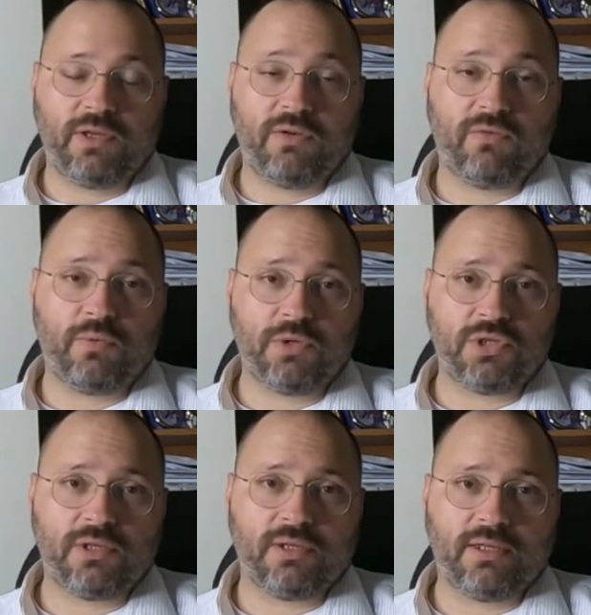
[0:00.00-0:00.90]
Thank you for
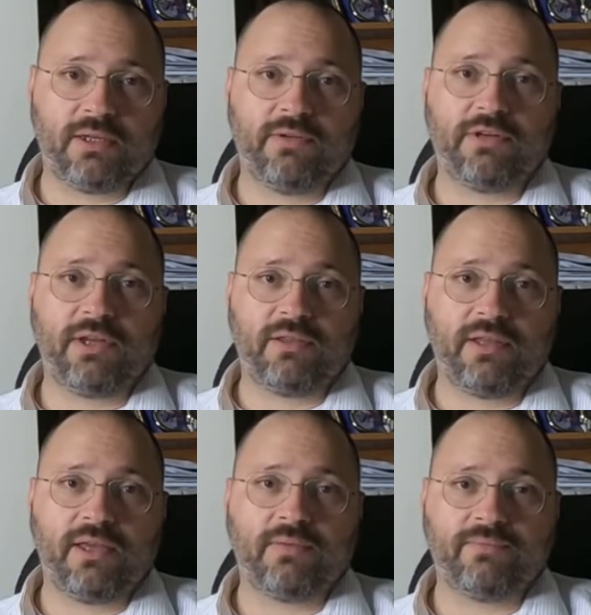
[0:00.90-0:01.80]
watching and have a great
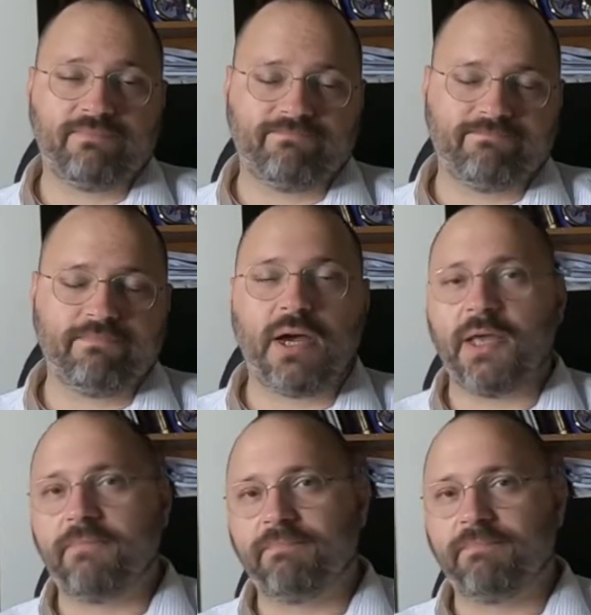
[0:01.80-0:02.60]
day. Bye.